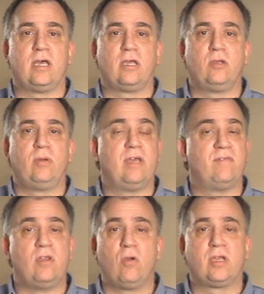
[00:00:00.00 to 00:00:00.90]
tell you
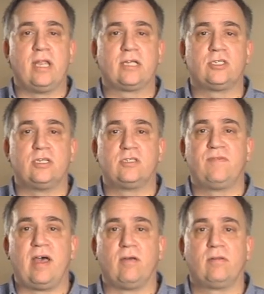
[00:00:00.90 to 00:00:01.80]
if no connection is
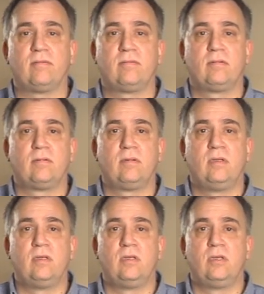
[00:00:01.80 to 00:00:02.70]
found.
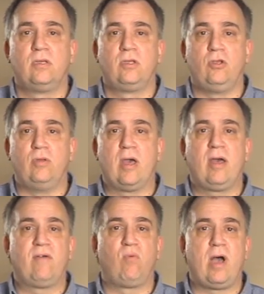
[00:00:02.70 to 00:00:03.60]
You now
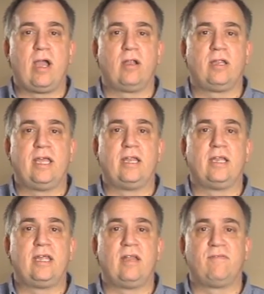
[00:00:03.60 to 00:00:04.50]
have wired and
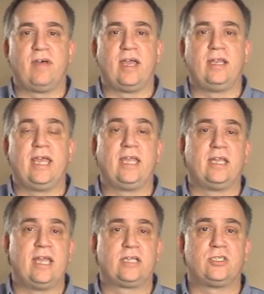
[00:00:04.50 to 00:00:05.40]
identified a
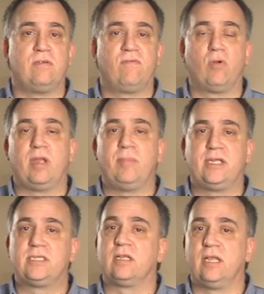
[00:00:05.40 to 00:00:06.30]
connection for a
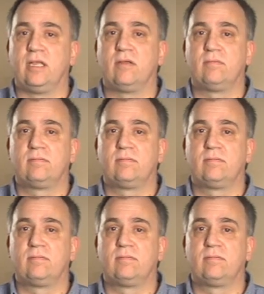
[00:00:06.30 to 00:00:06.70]
basic link.